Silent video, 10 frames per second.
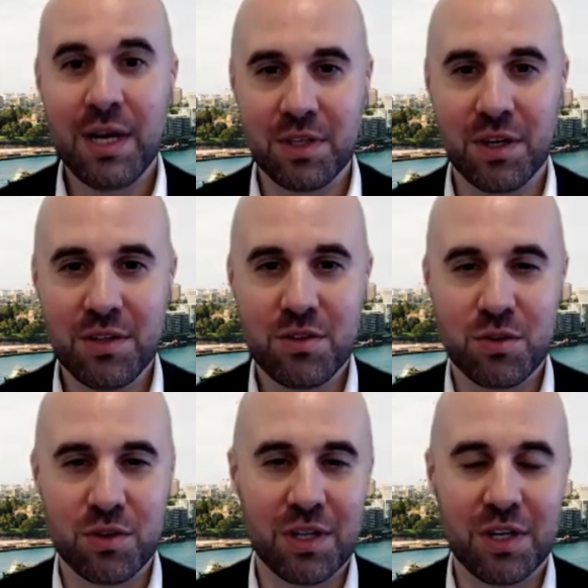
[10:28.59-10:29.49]

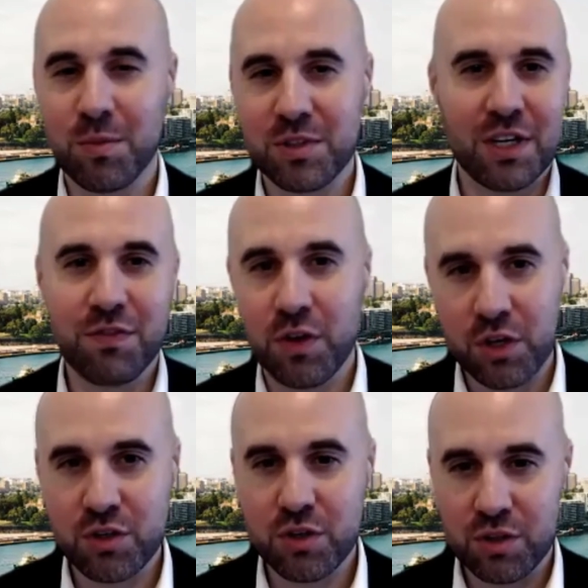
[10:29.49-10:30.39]
to almost like
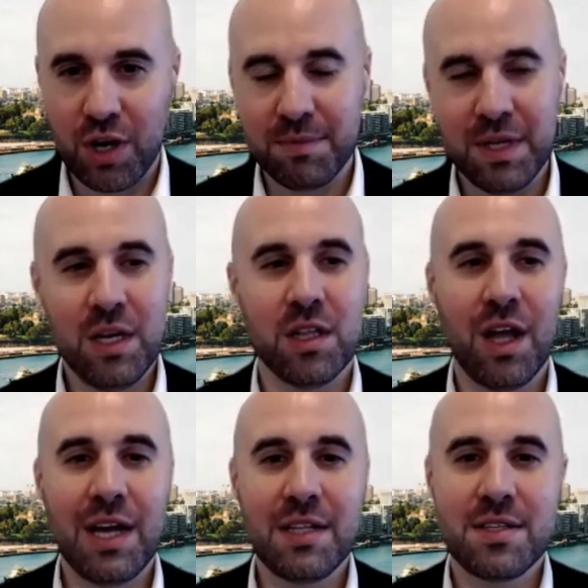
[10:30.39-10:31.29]
photo shoot type
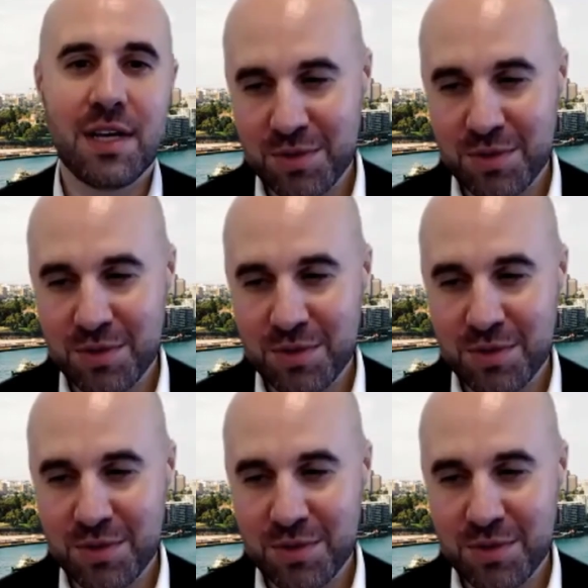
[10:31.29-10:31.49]
lights.